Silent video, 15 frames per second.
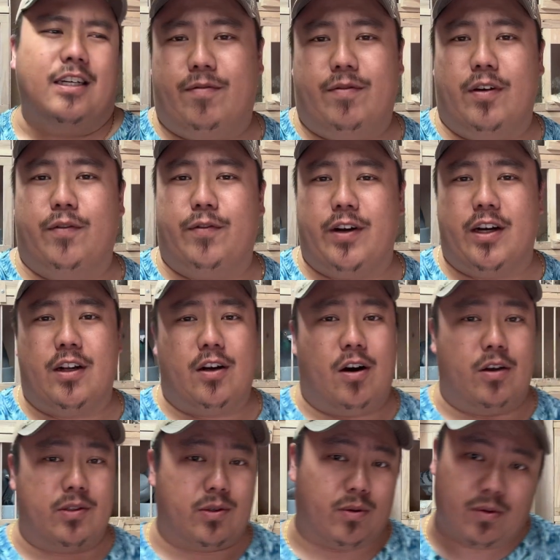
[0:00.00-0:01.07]
Feel free to
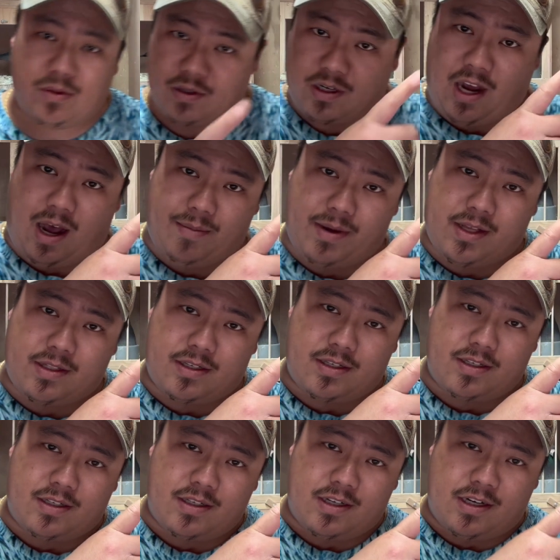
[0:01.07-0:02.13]
also comment.
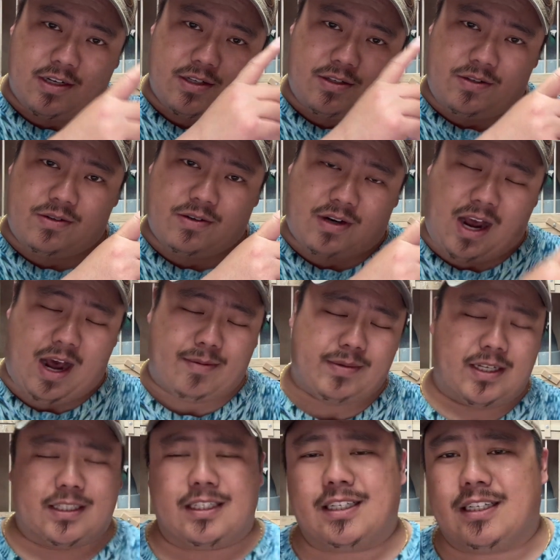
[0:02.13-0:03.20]
You
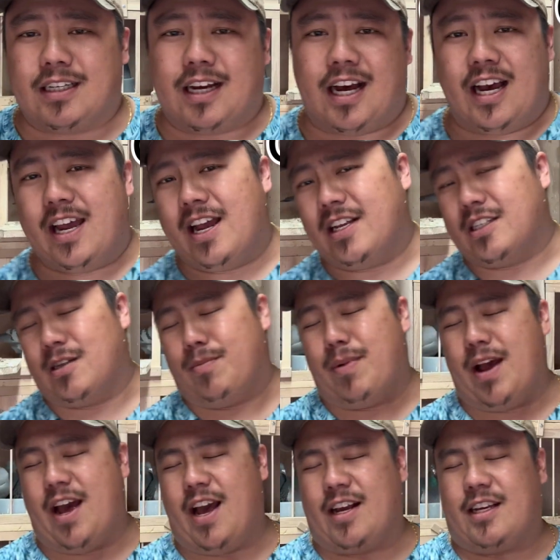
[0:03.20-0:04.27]
comment, I answer
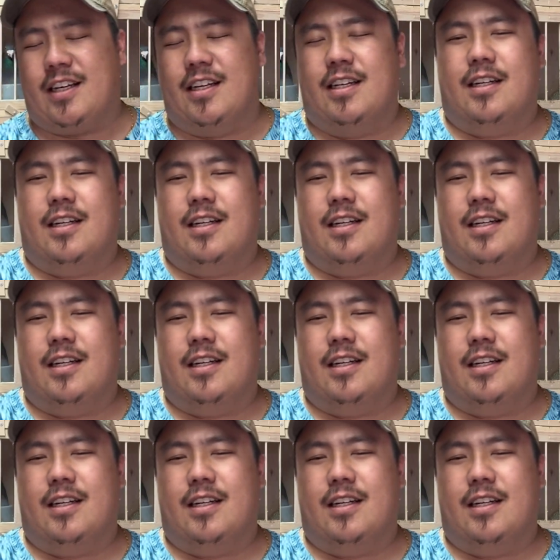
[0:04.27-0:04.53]
back.